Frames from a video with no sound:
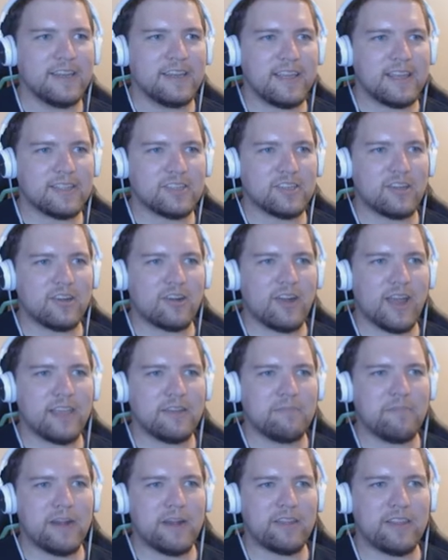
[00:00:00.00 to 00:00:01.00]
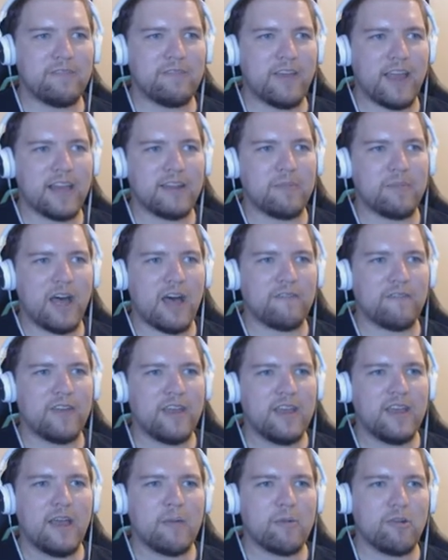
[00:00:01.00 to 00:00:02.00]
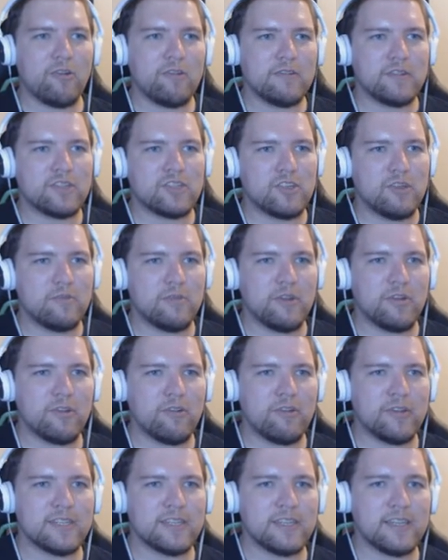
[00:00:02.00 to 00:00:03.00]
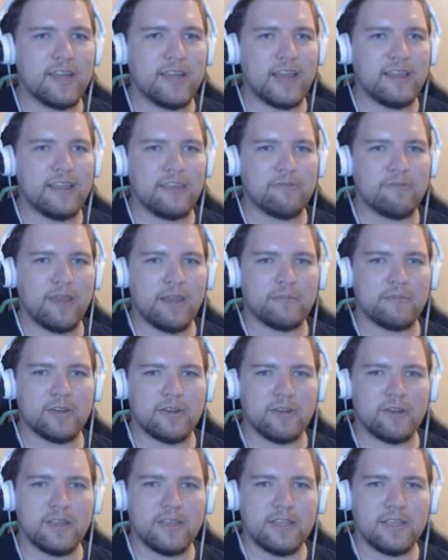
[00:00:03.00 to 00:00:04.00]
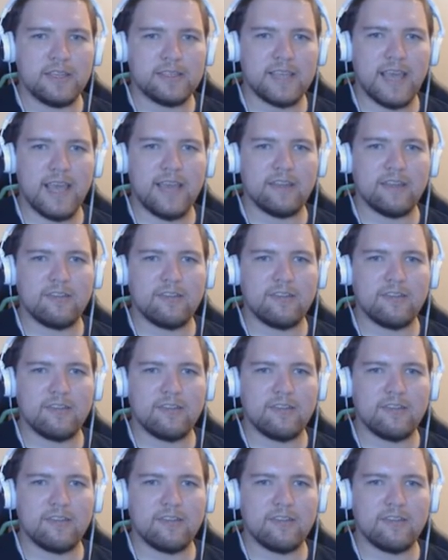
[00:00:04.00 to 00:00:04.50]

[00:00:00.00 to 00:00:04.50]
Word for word: Yes, sir. I can barely fight him off. I'm going to assume you are going to deny that you raped her. Is that